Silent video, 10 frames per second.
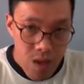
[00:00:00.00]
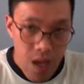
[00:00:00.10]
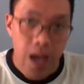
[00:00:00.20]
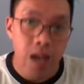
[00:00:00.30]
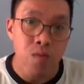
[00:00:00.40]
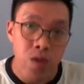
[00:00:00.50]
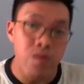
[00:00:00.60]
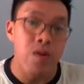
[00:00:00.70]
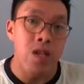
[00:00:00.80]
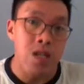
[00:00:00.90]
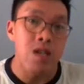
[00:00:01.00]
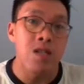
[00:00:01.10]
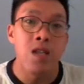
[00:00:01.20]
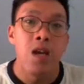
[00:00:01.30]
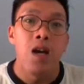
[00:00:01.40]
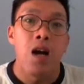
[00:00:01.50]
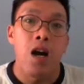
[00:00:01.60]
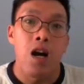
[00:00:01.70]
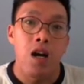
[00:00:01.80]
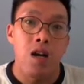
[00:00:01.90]
and which will in turn
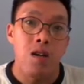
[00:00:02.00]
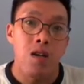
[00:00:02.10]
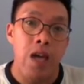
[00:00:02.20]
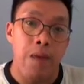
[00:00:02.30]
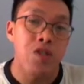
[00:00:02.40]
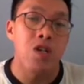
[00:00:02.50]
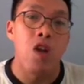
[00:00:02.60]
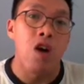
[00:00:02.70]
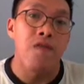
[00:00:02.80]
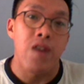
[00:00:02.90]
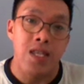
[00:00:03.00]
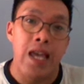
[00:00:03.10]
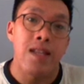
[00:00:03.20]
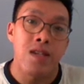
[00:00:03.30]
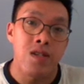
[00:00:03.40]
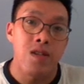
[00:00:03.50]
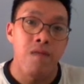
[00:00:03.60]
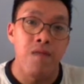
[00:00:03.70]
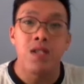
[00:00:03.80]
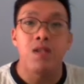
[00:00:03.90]
capture a lot of tenants
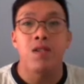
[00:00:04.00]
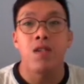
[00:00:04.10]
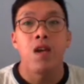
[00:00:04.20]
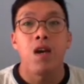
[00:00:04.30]
versus